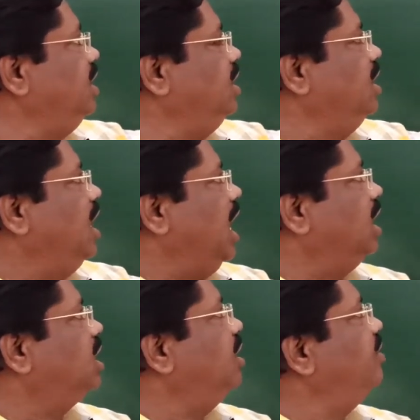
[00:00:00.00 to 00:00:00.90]
t
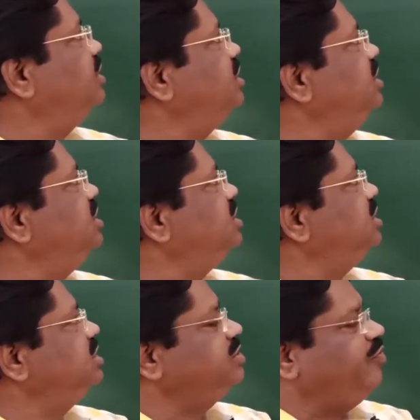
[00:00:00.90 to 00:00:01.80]
and covers a
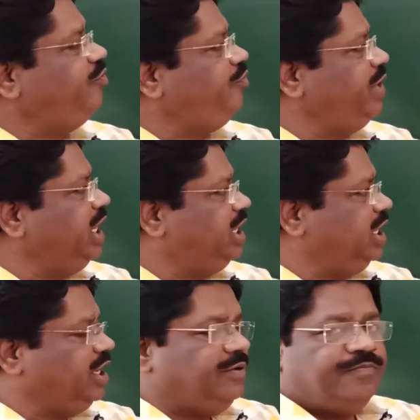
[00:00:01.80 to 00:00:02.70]
distance Vt.